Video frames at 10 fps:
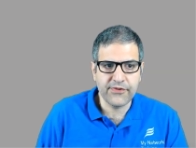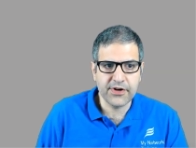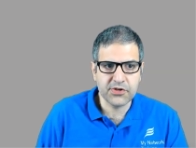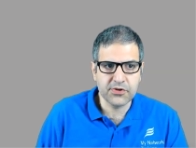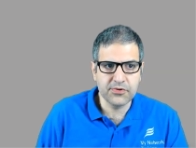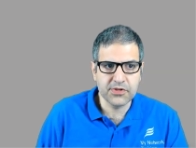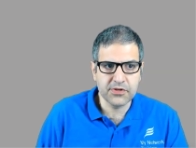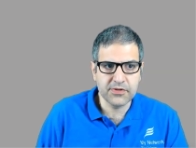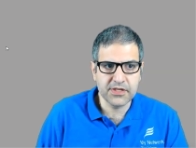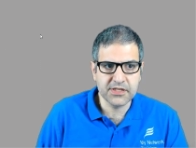so good,
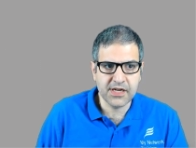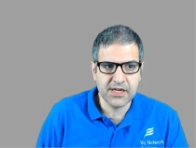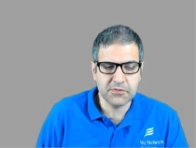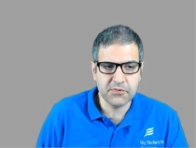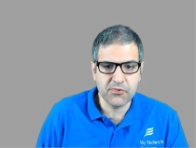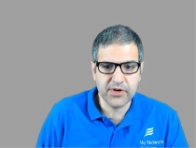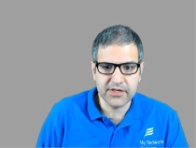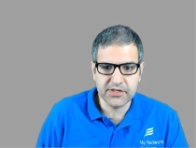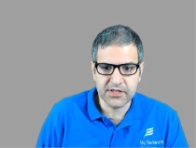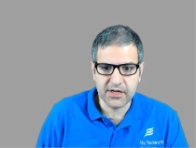so this is
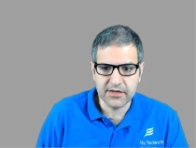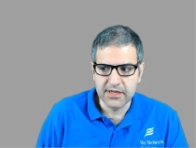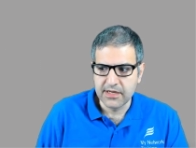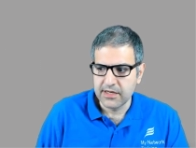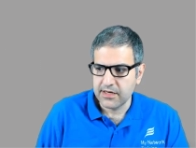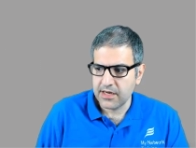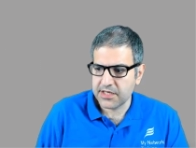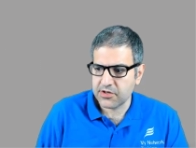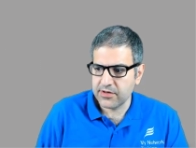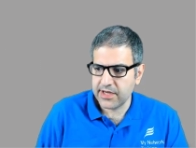ISP1 is done.
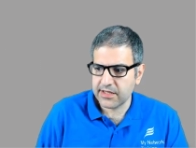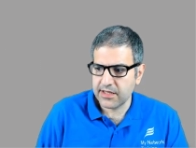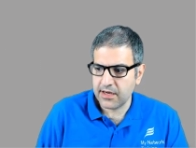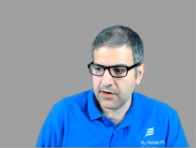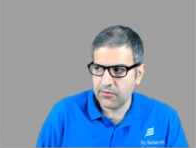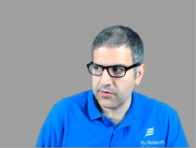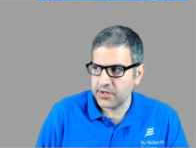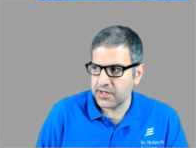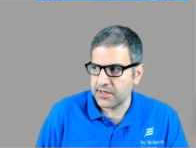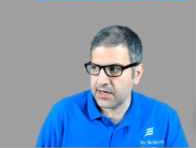Let's connect now
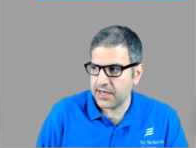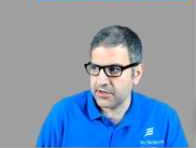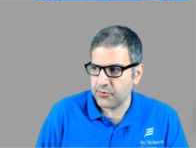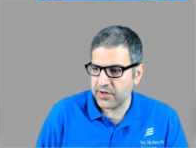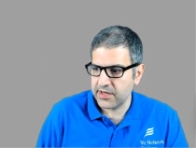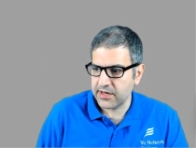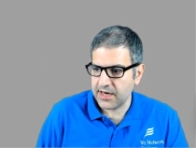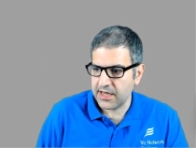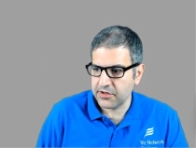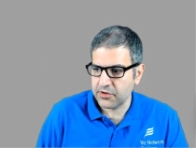the client 1 and
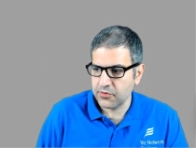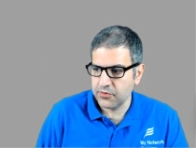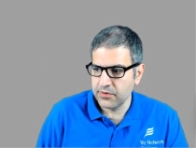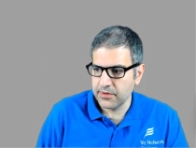client 2